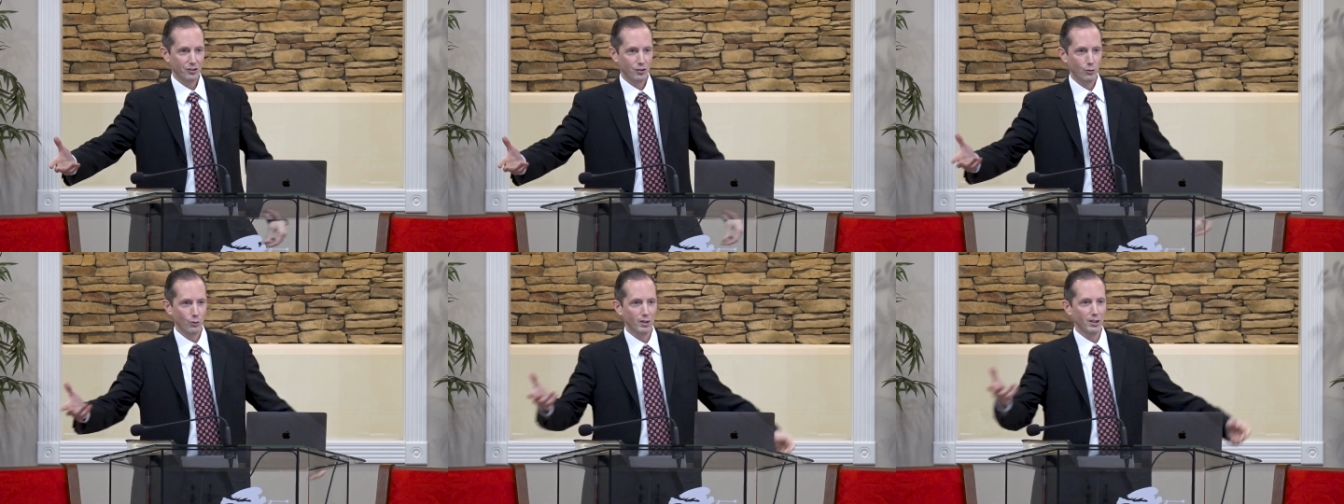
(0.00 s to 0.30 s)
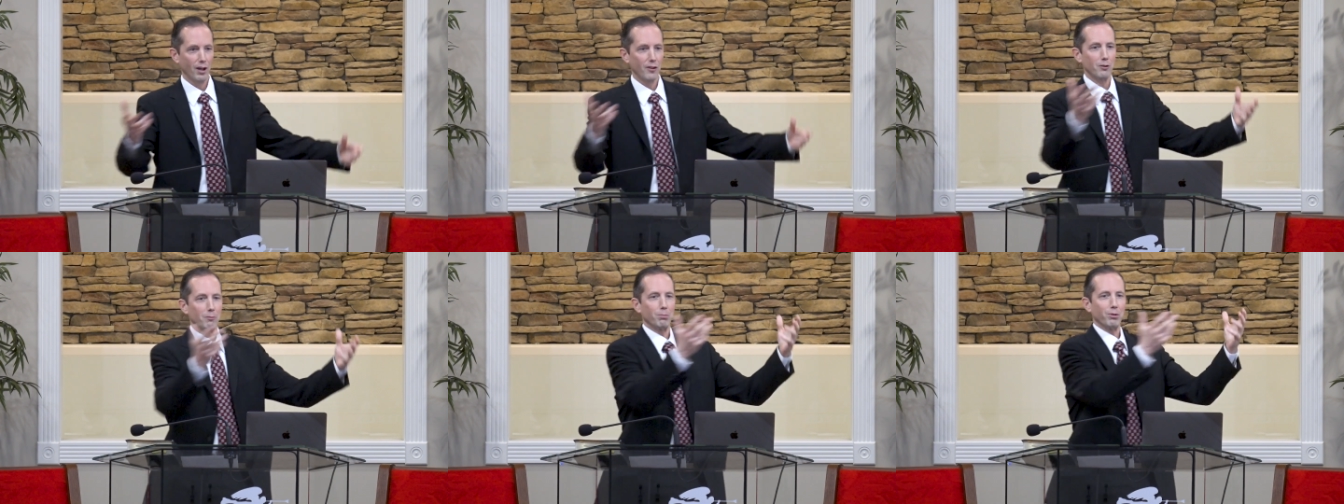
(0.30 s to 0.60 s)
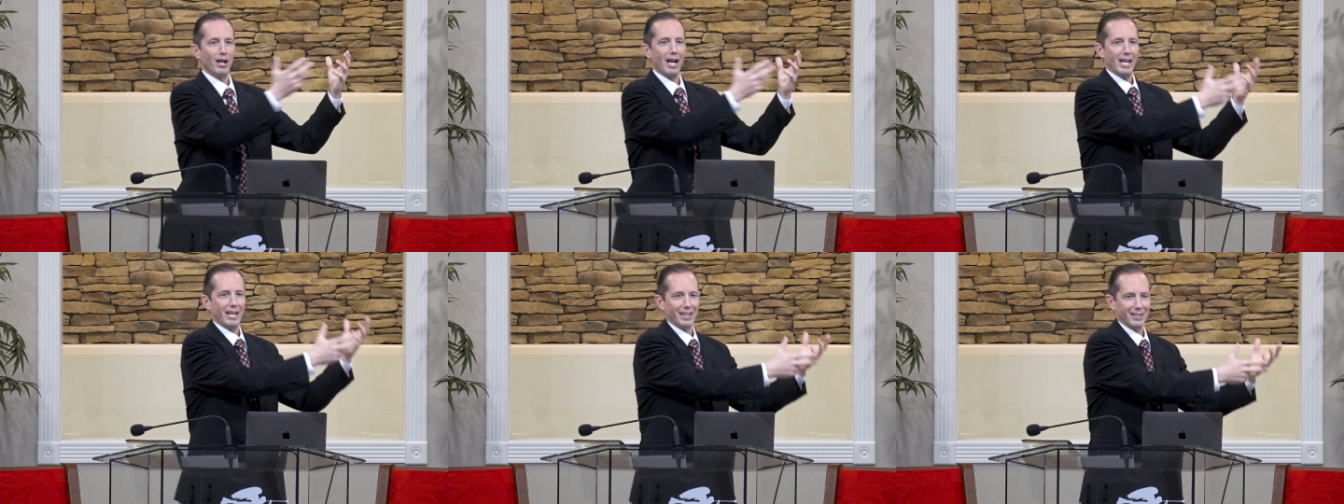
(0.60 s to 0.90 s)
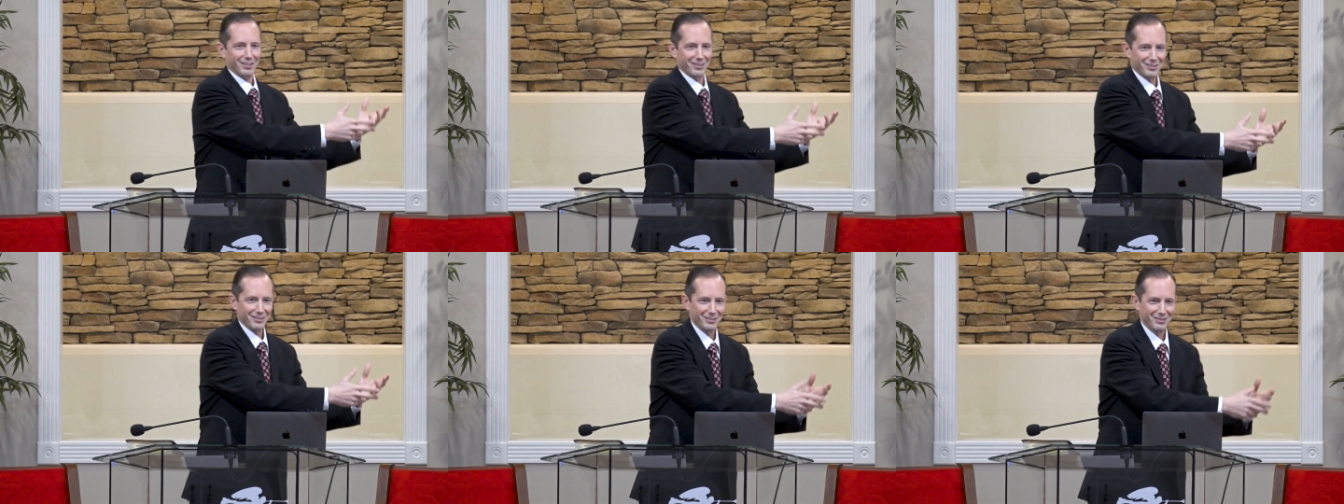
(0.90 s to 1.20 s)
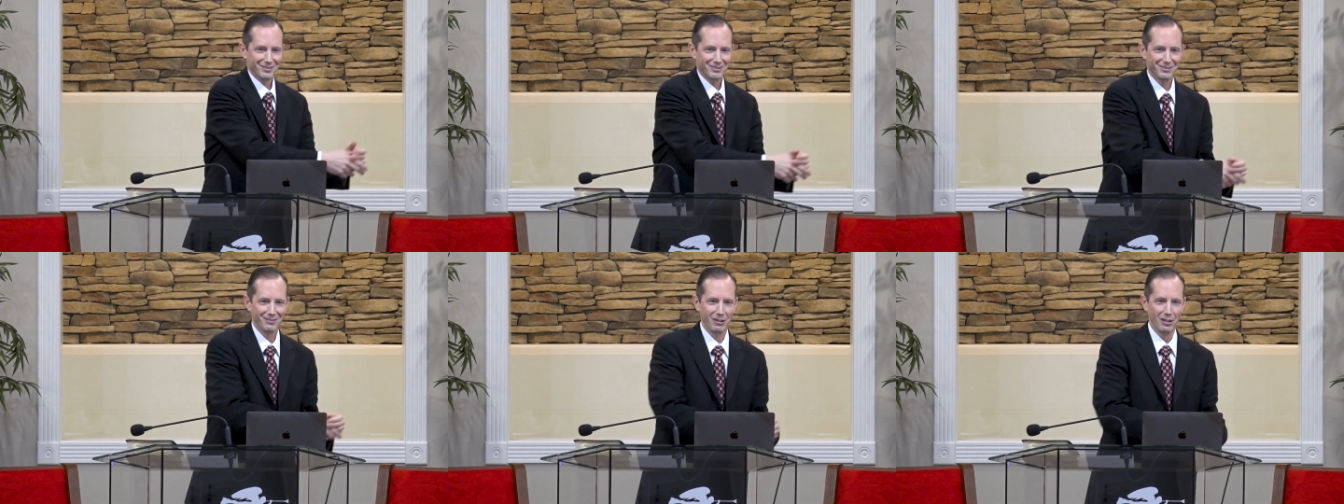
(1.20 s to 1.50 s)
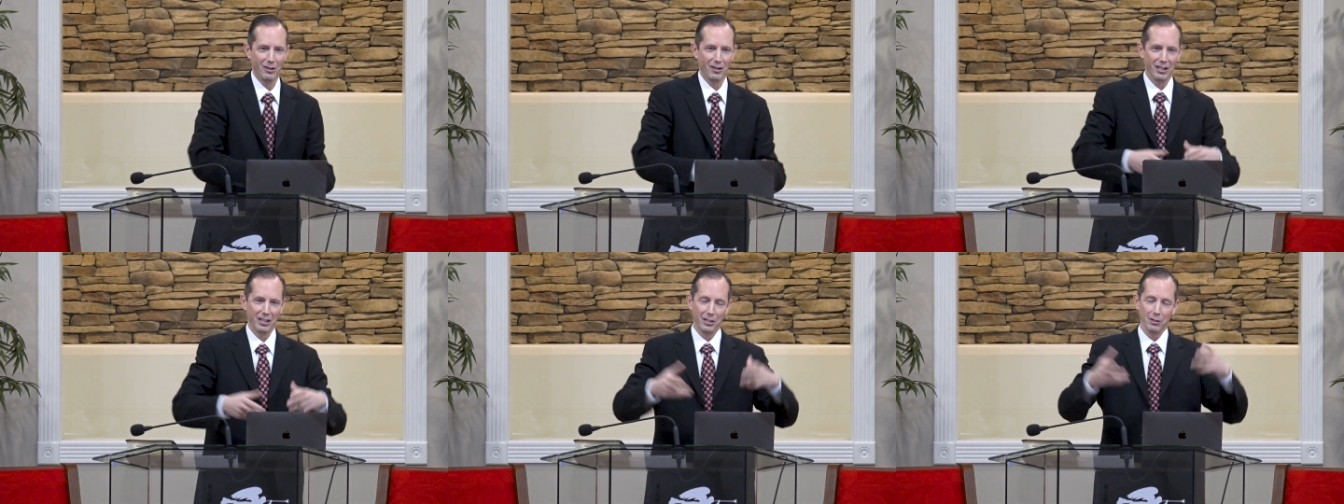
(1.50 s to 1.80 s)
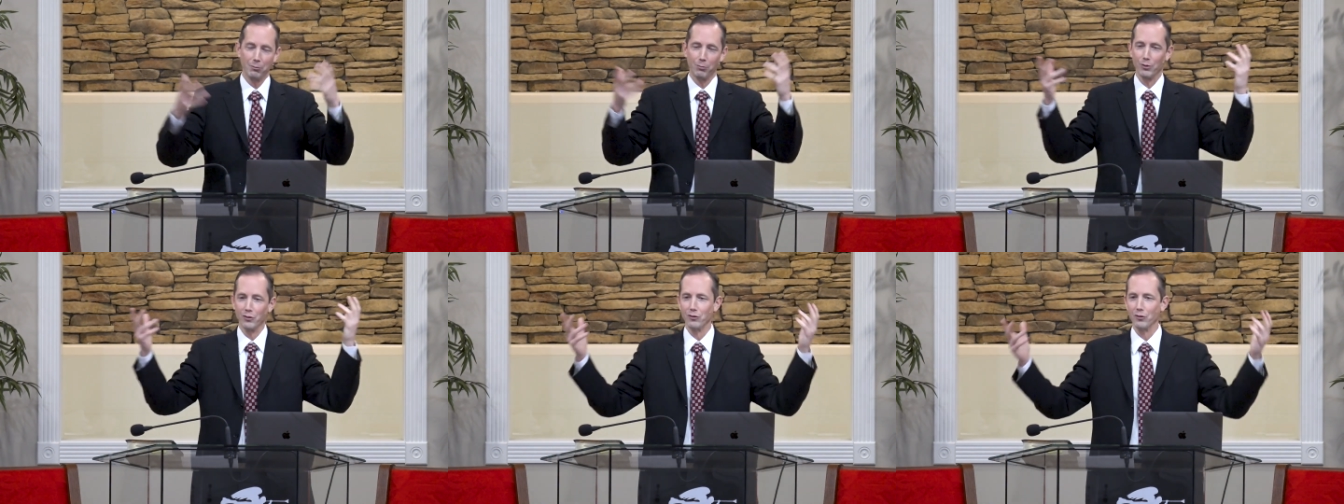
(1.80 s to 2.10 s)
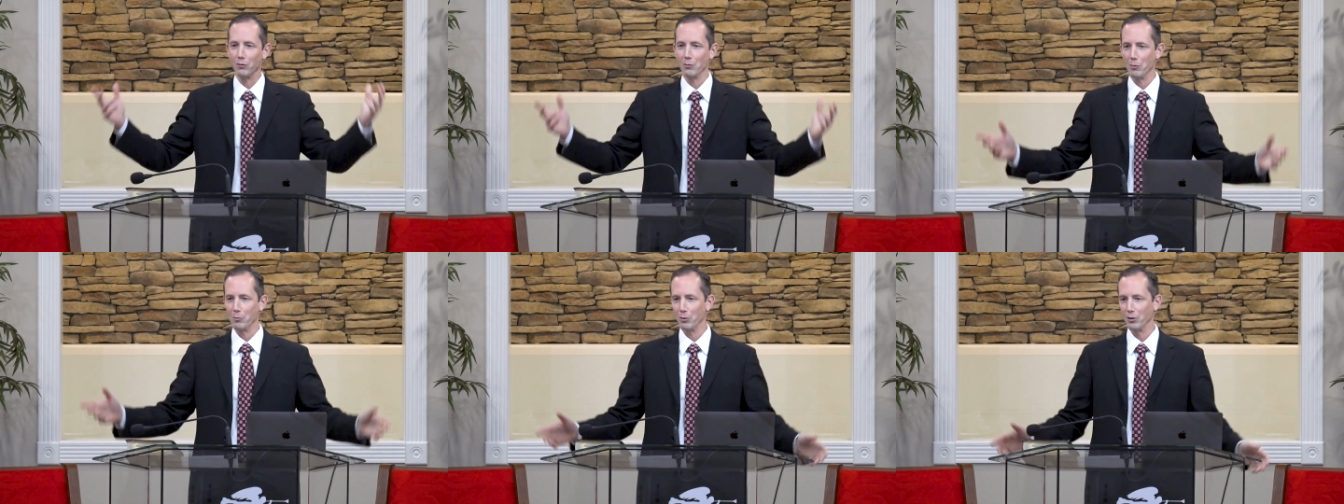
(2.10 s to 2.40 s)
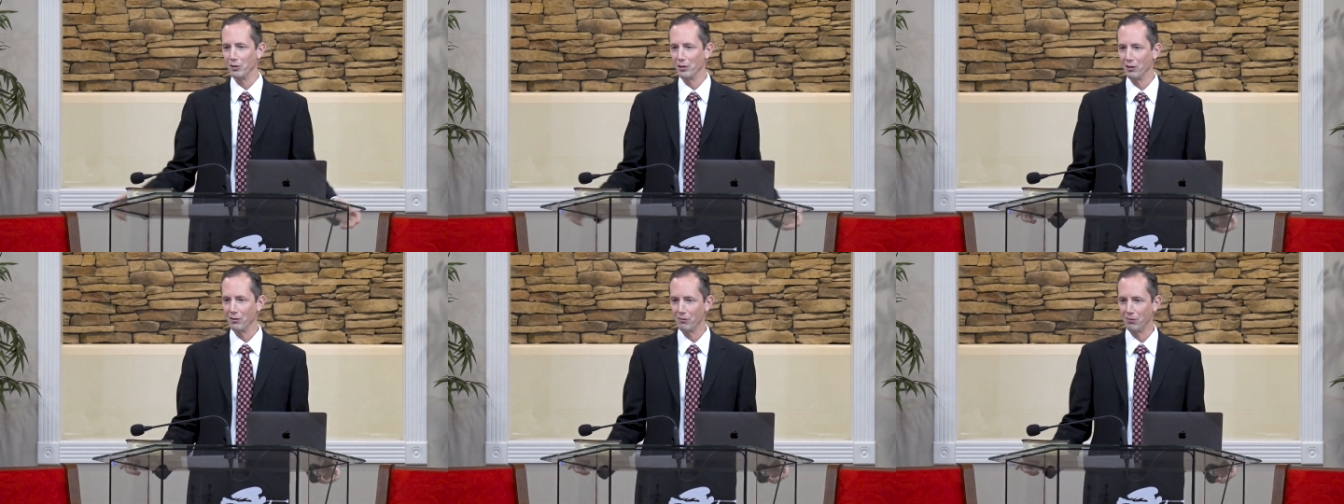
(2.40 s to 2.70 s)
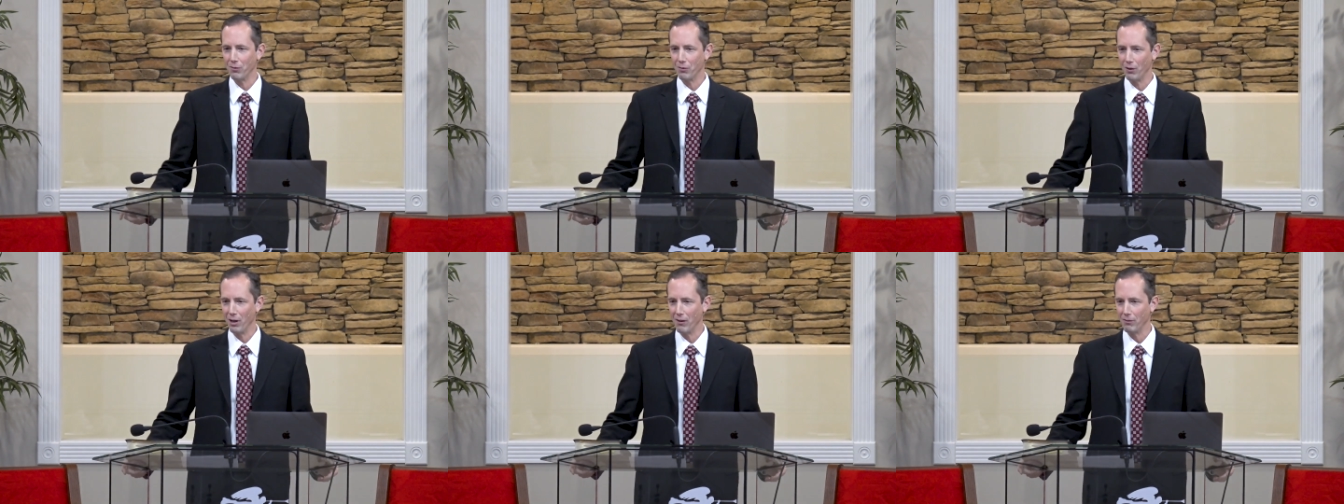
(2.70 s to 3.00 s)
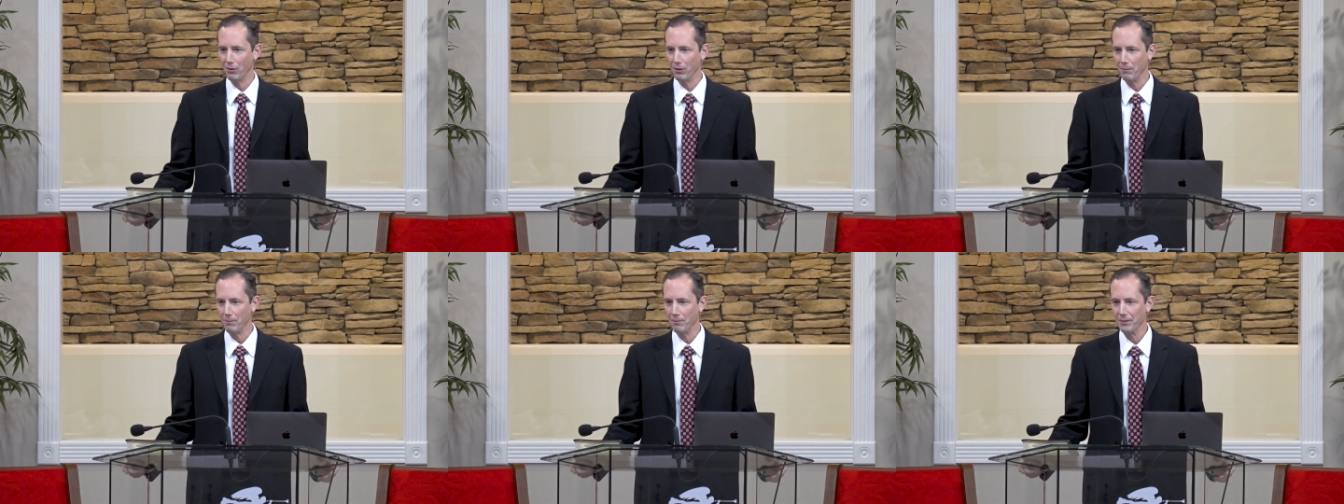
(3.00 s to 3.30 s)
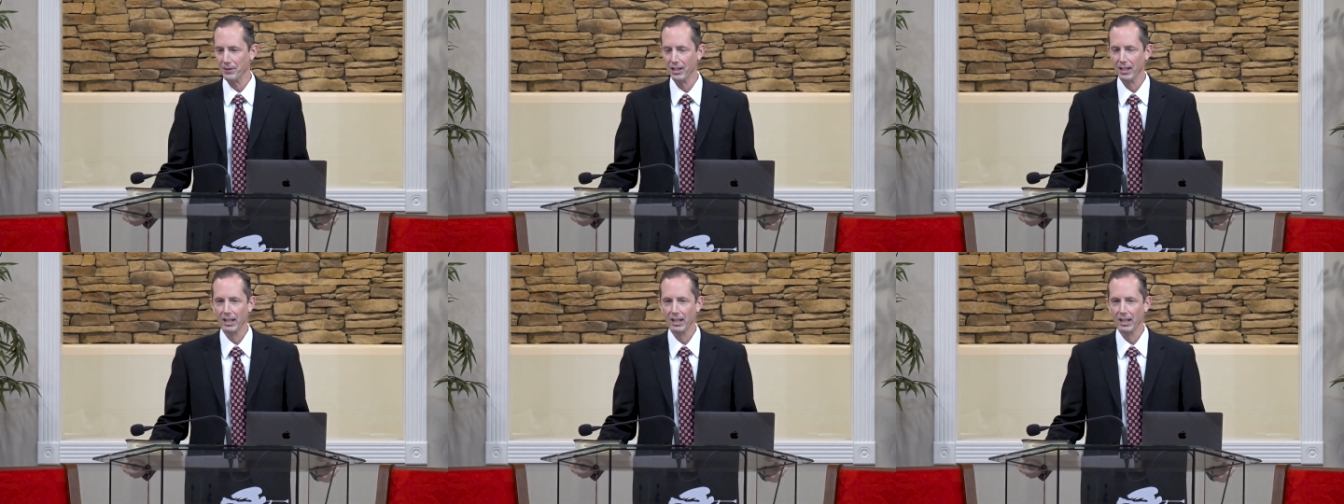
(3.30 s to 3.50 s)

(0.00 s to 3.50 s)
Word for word: to another planet where they could presumably live forever.